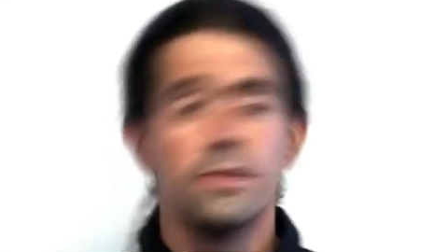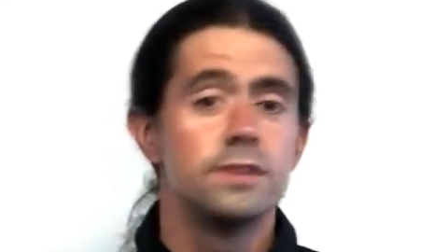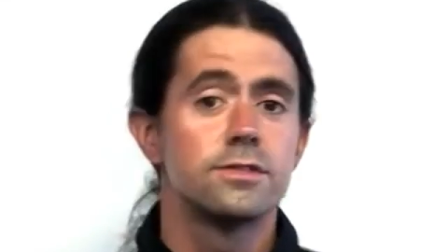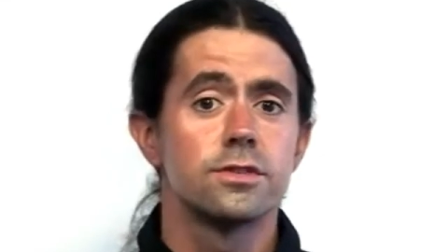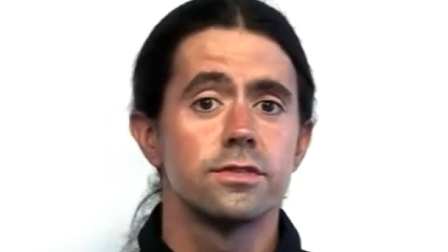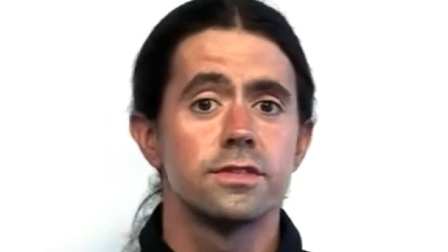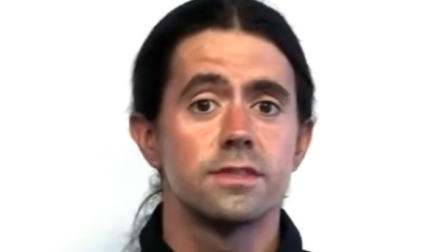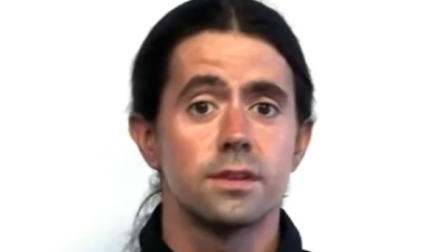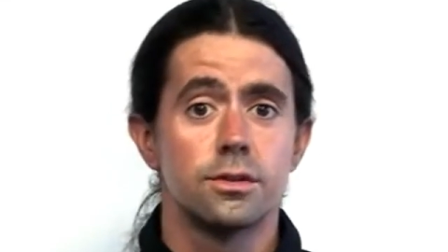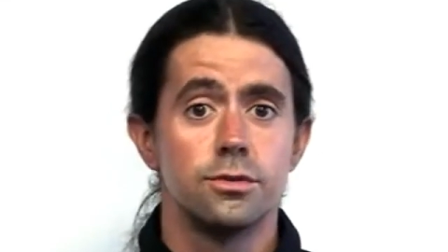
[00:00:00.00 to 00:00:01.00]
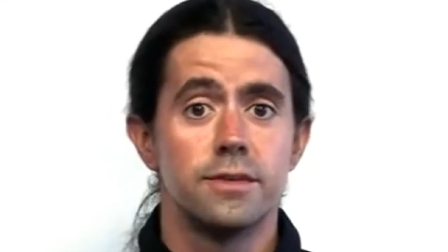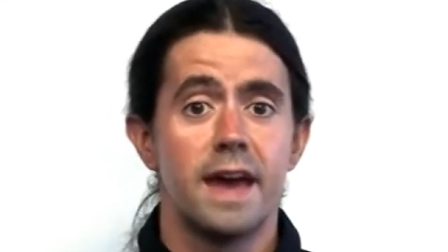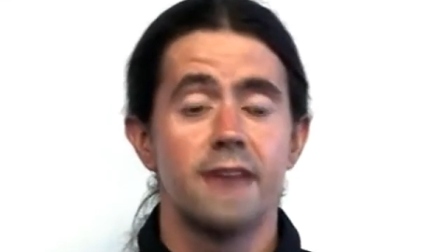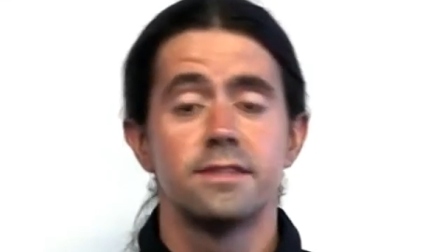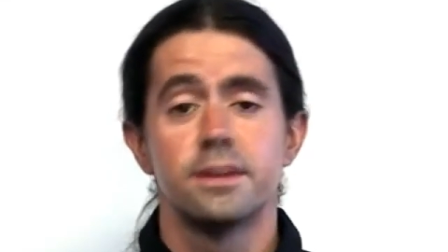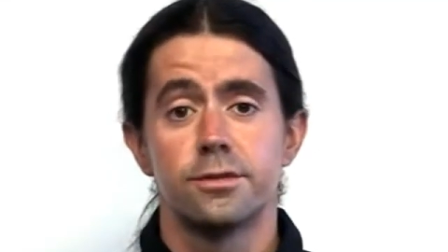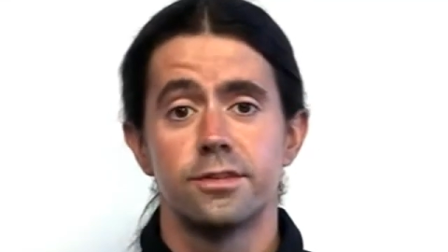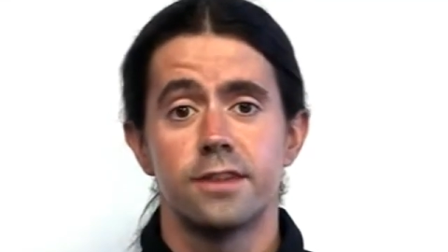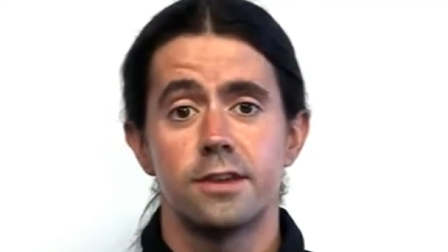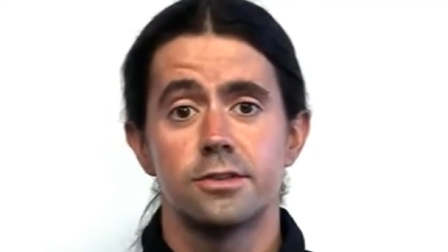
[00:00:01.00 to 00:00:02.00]
These services include task
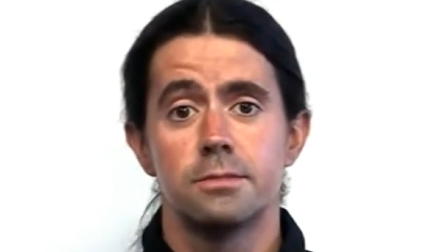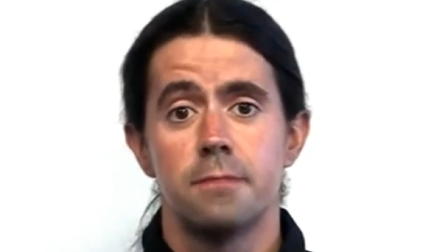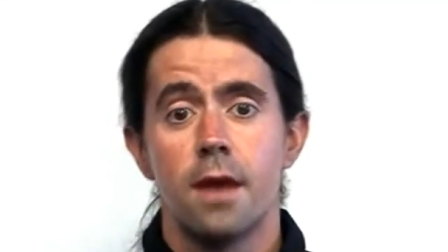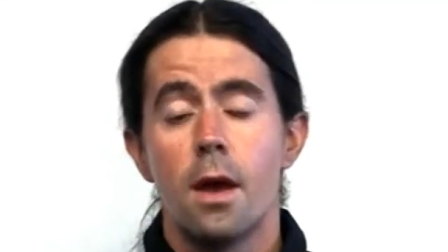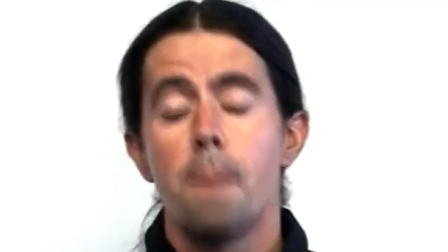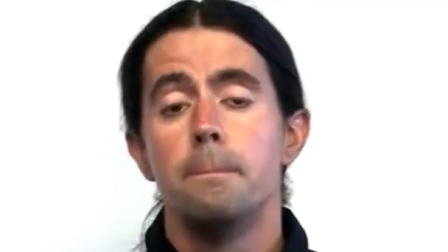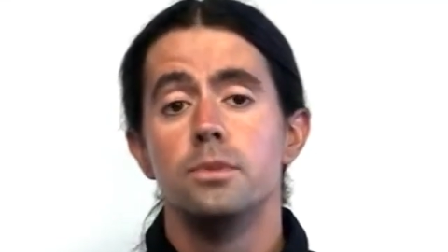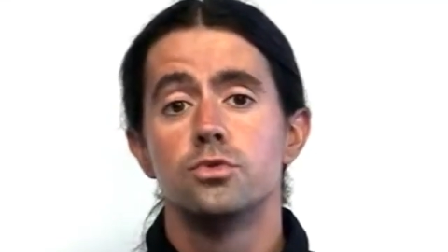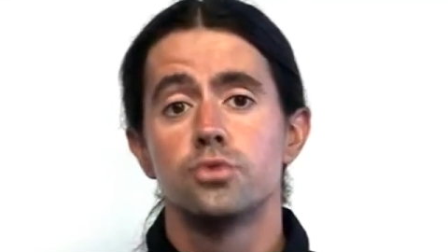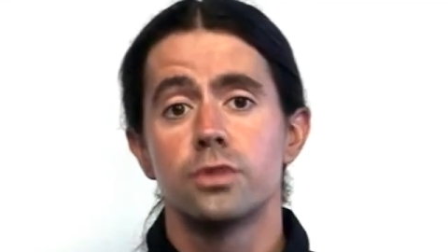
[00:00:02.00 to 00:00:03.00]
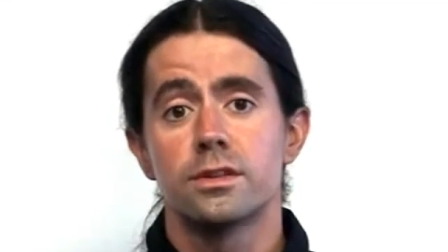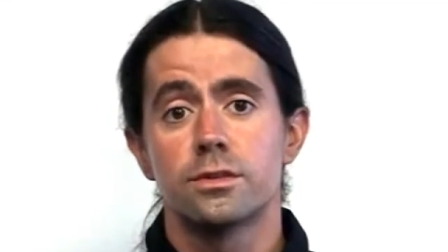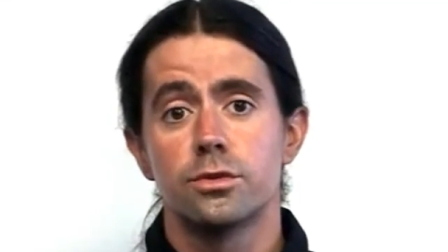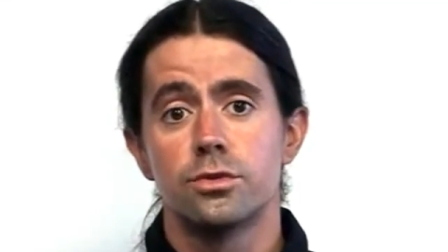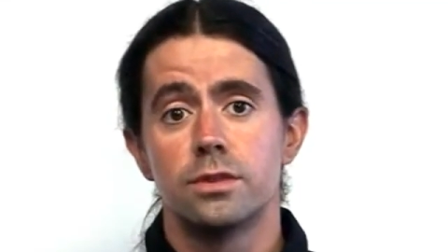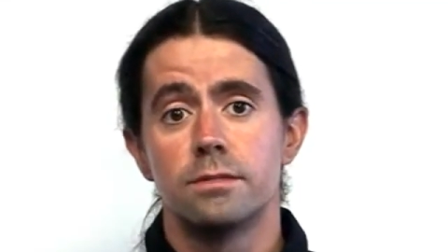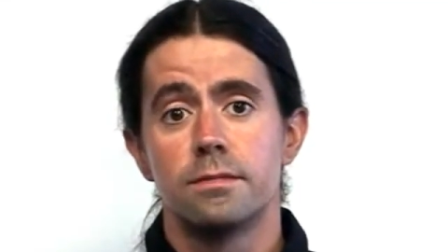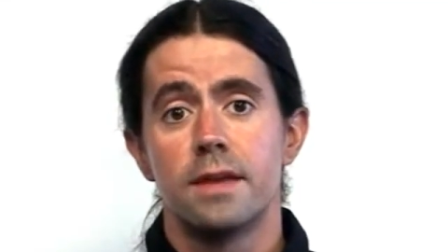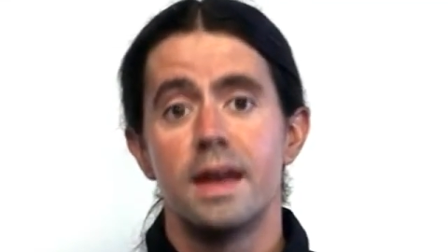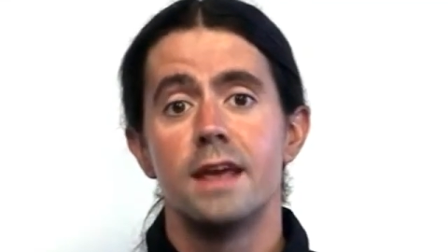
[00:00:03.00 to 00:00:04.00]
synchronization, mutual
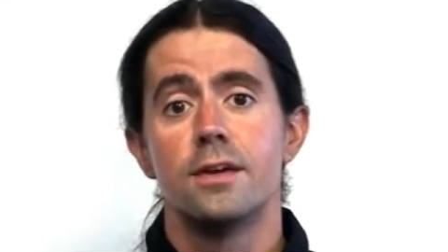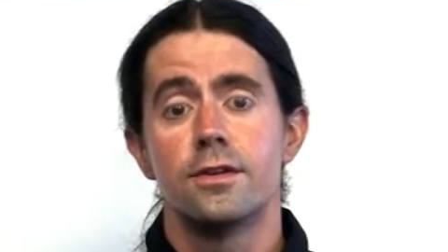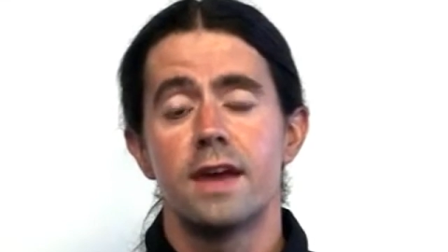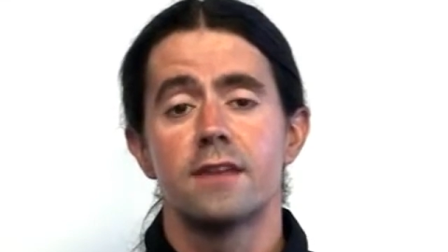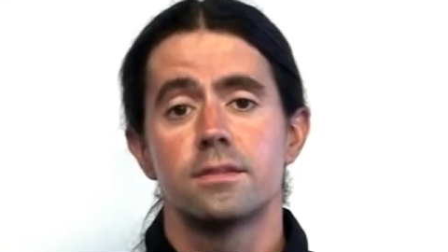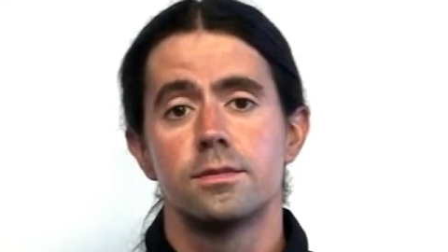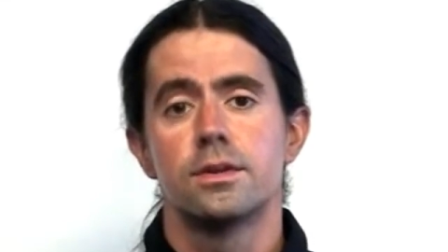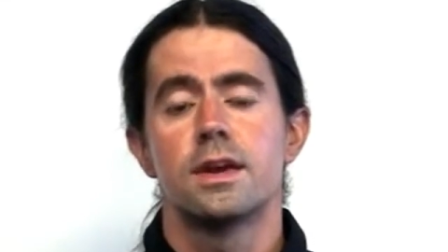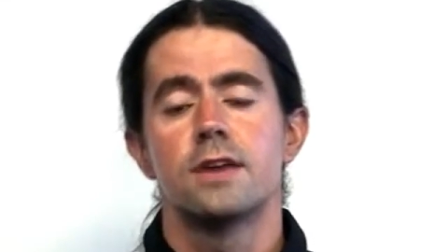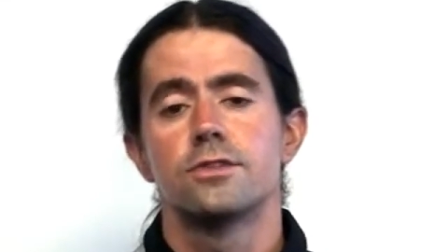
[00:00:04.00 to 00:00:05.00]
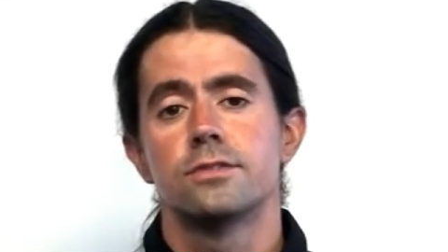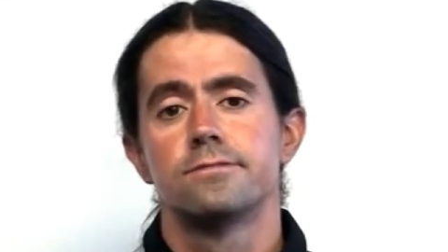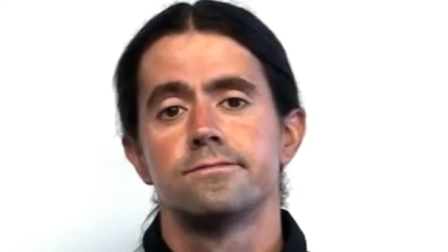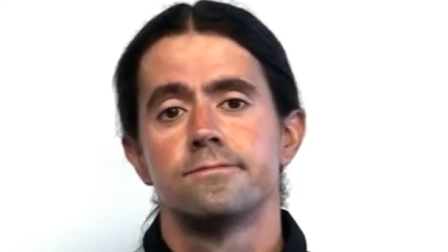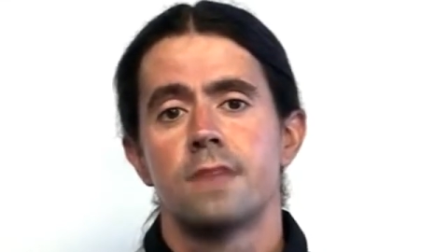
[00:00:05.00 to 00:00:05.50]
exclusion, and inter-task communication.